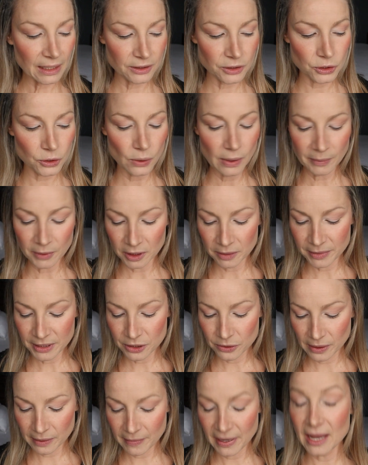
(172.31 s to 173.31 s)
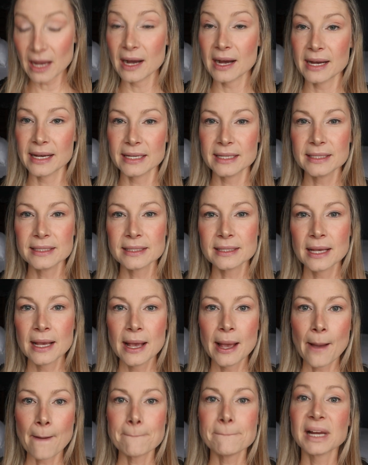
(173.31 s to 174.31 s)
So I'm going to be doing my eyes,
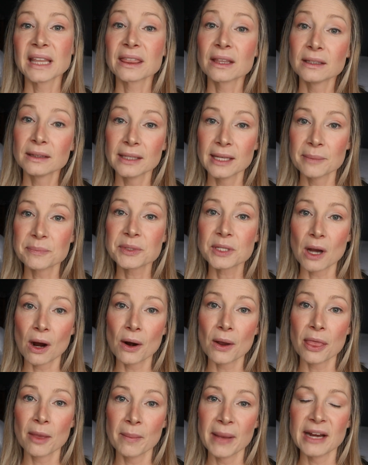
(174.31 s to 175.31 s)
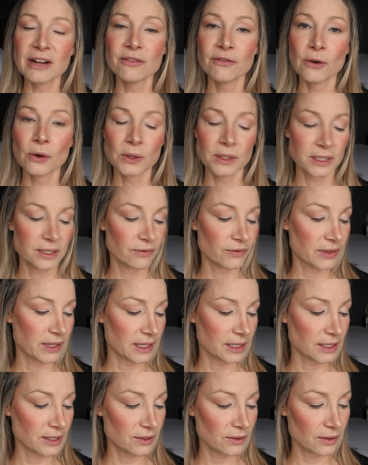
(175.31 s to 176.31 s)
but the lips are the main focus of
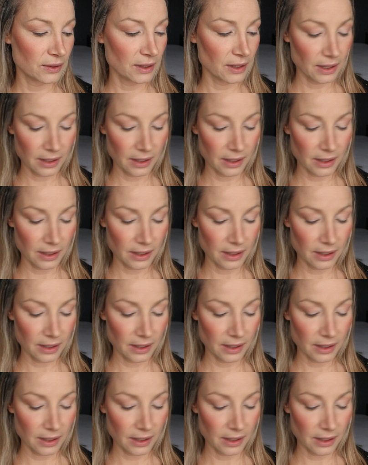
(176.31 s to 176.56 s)
this.